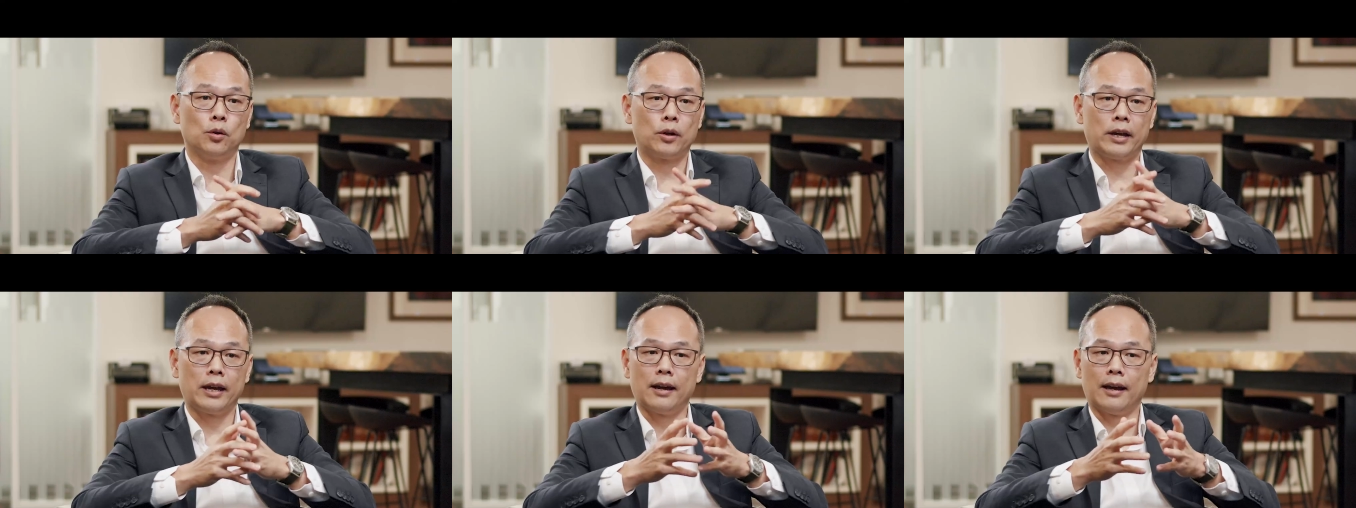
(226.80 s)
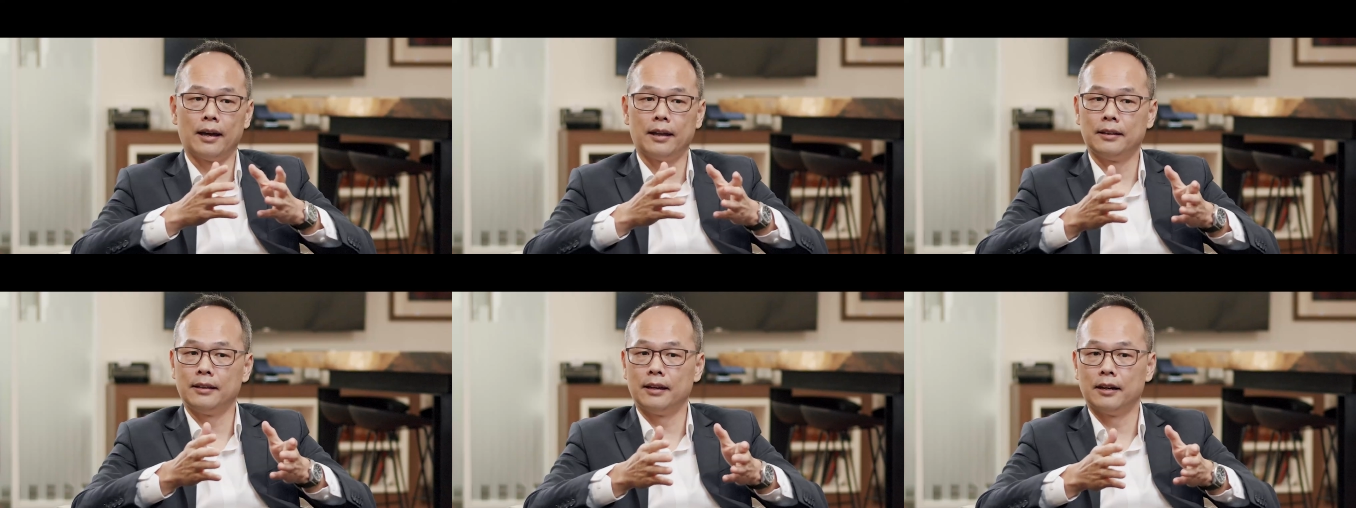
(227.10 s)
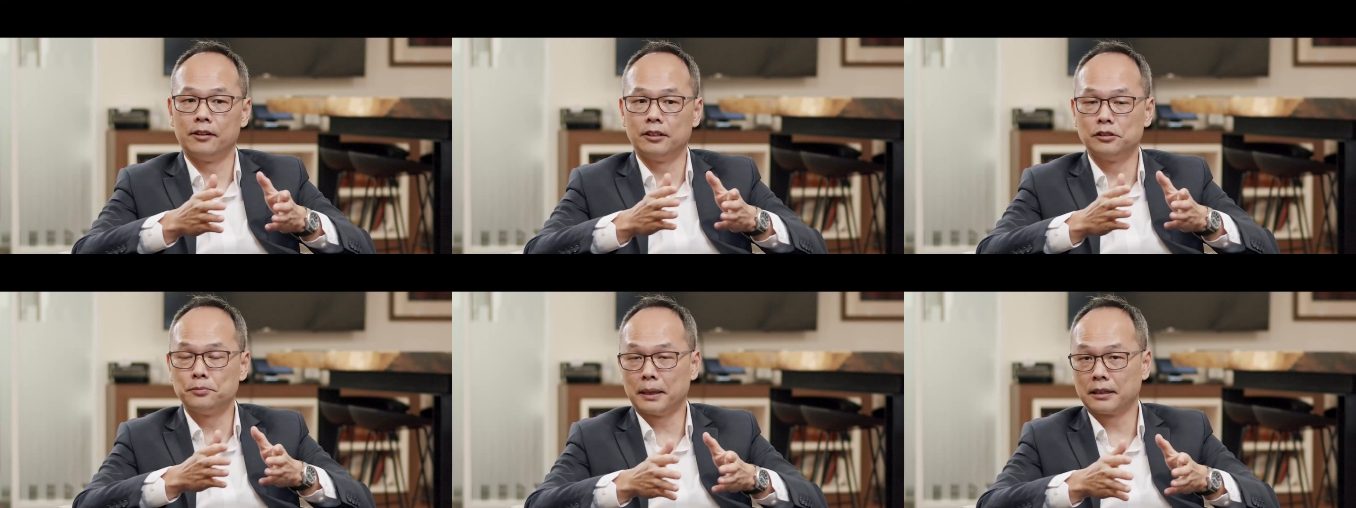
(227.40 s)
looking at
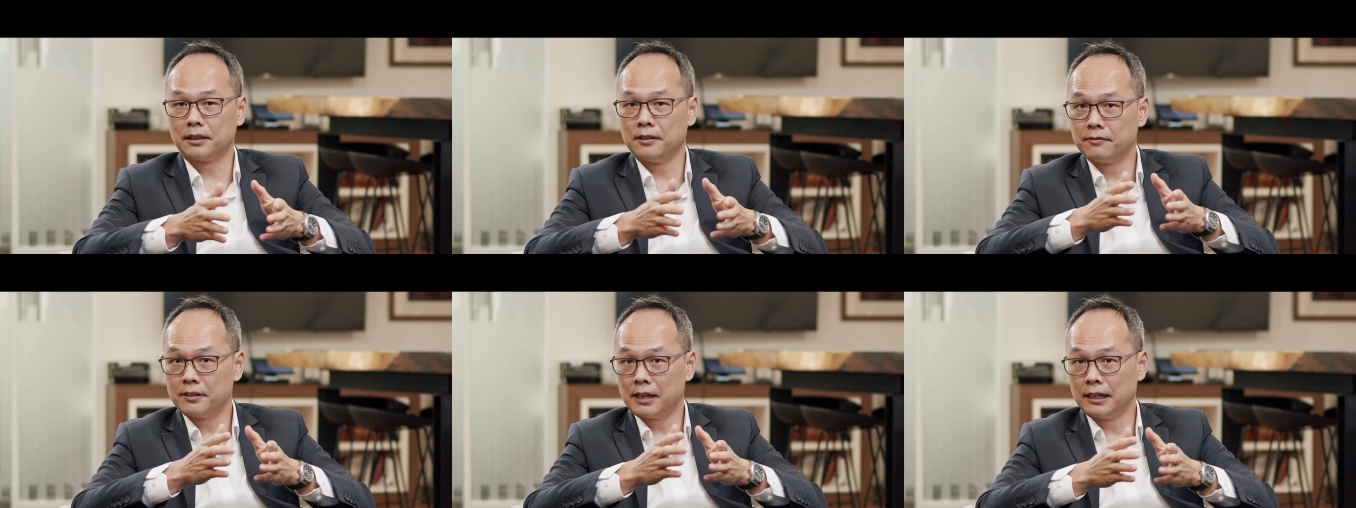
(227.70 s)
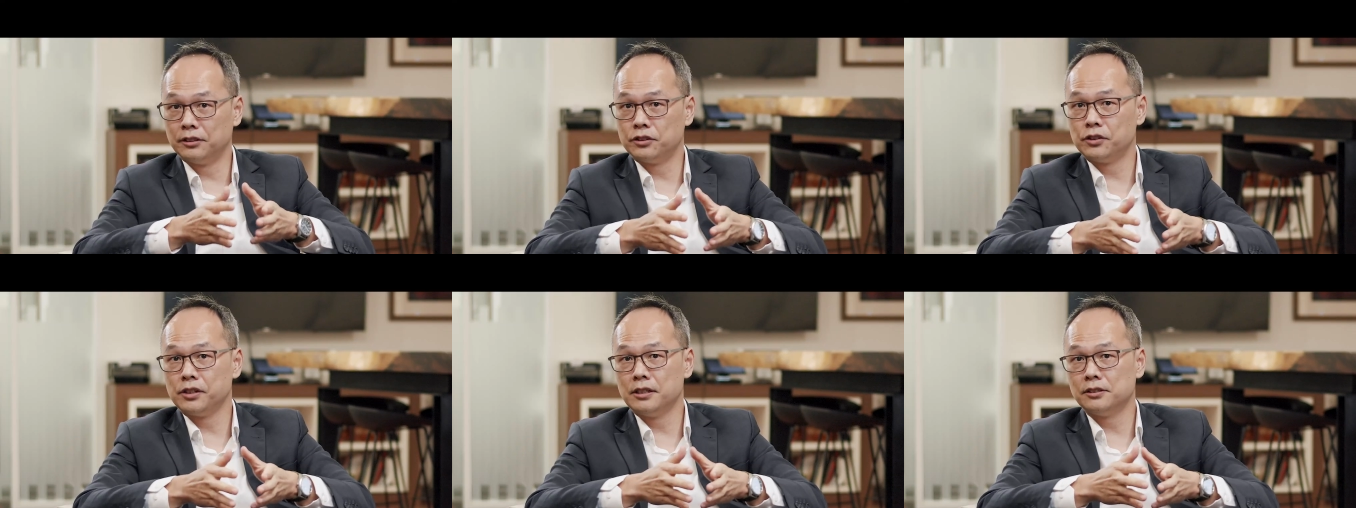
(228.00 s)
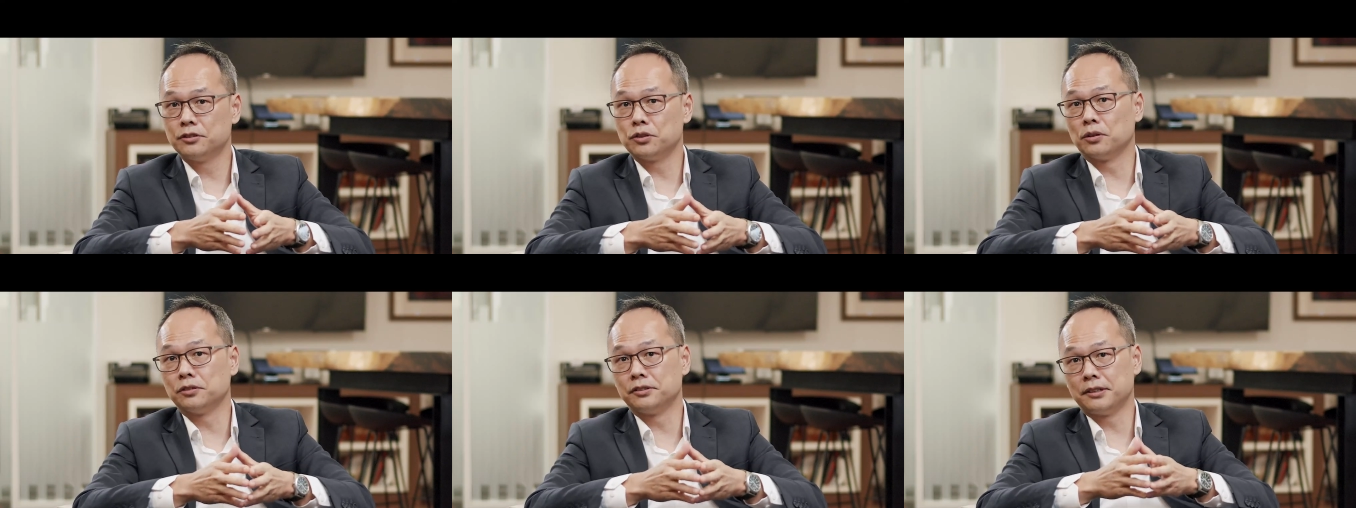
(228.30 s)
their respective
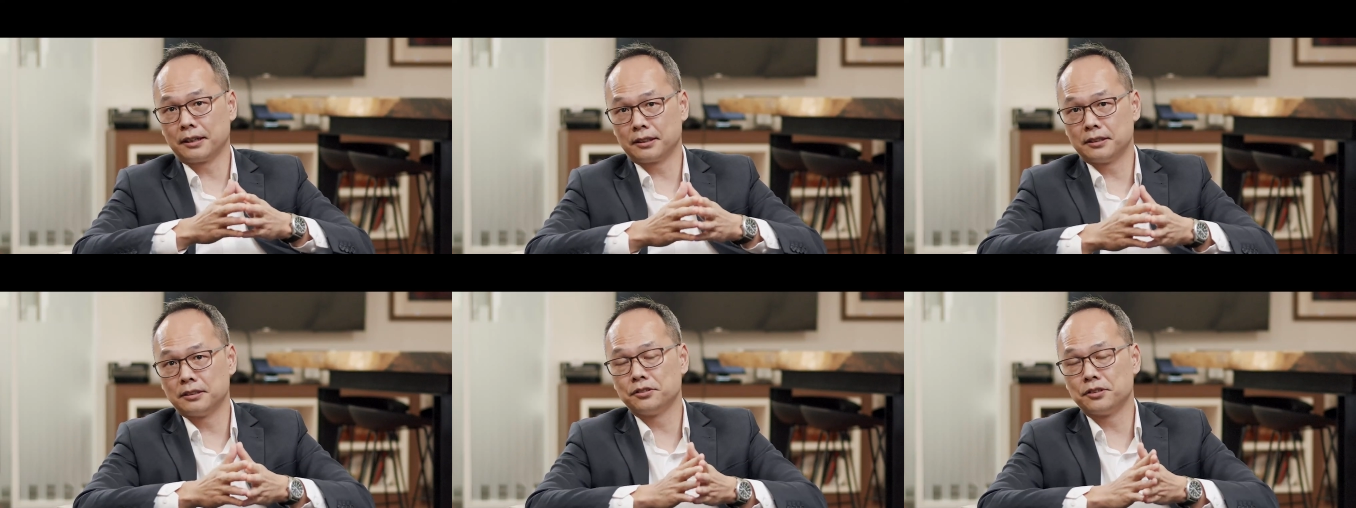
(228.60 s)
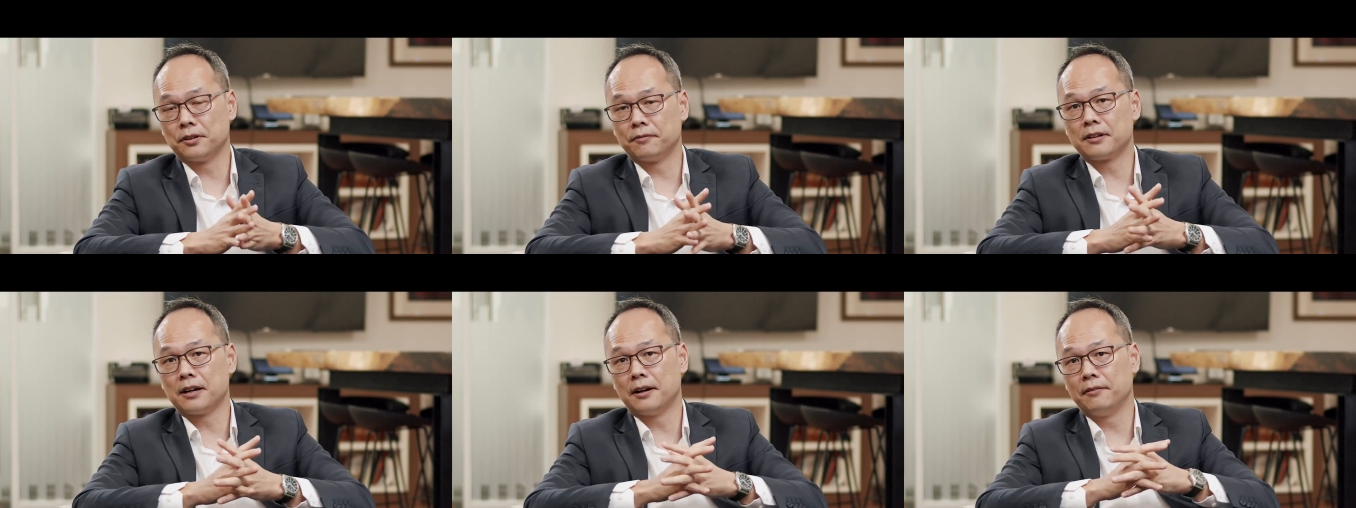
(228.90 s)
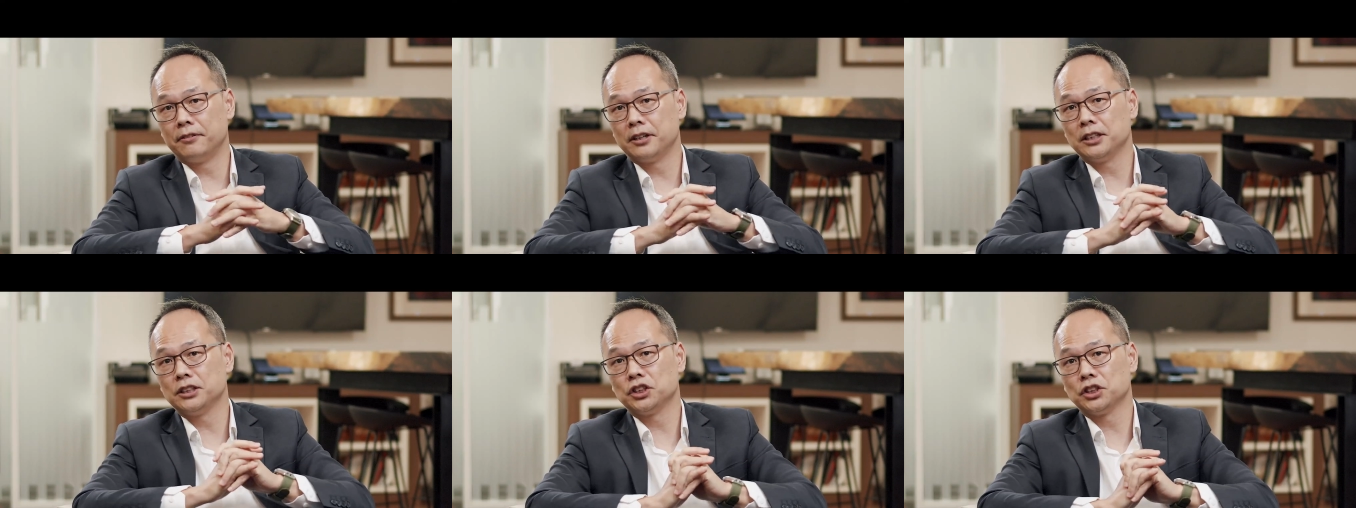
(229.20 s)
countries or sectors of
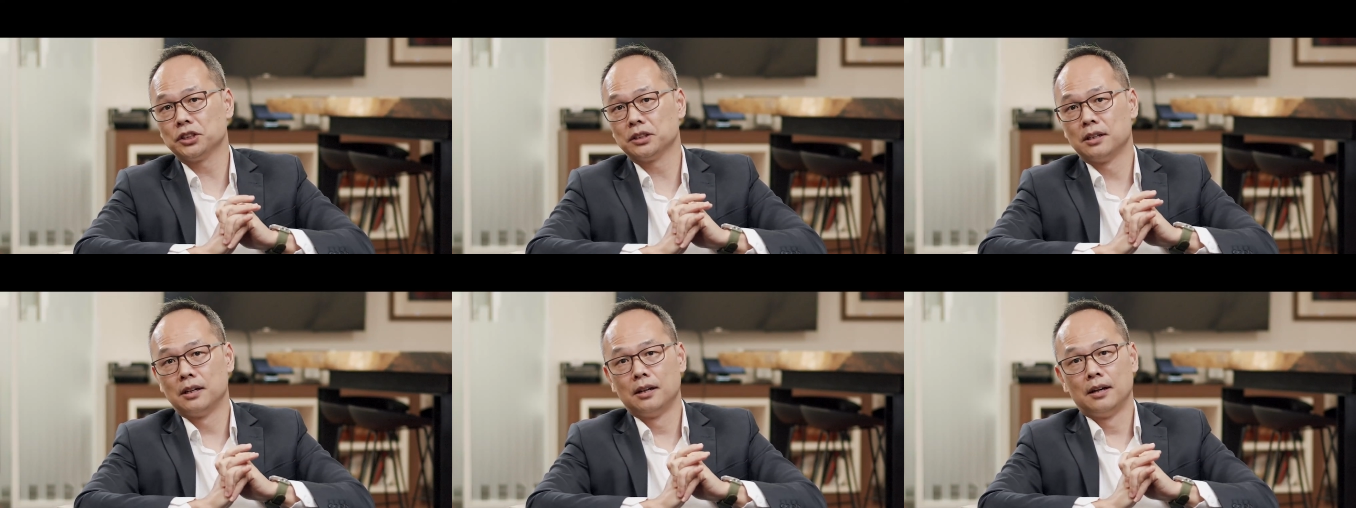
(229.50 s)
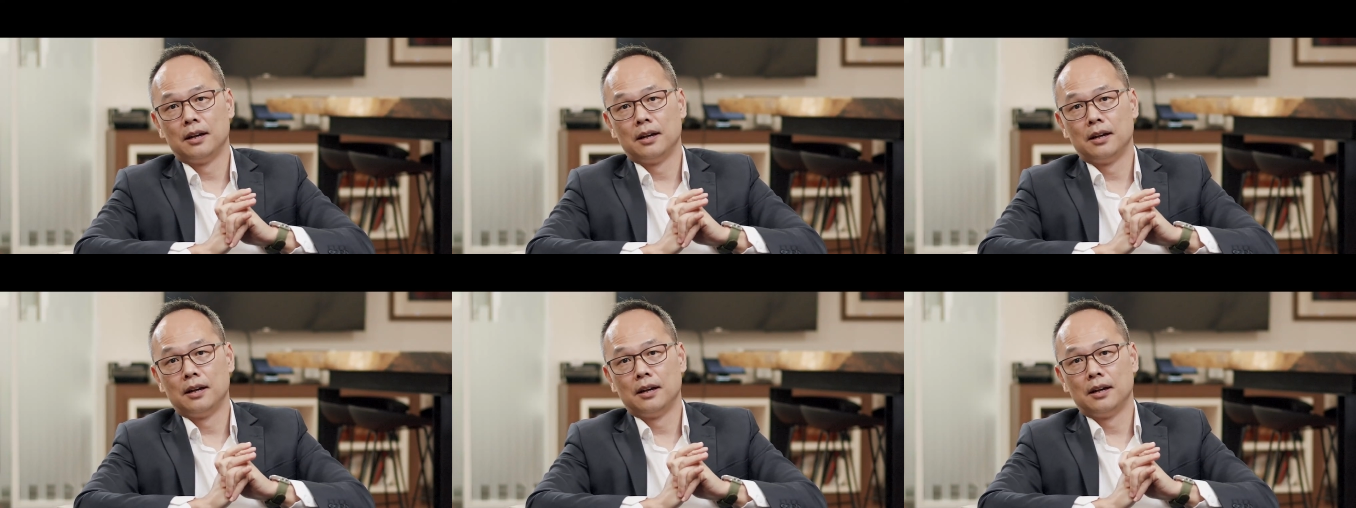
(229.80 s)
coverage,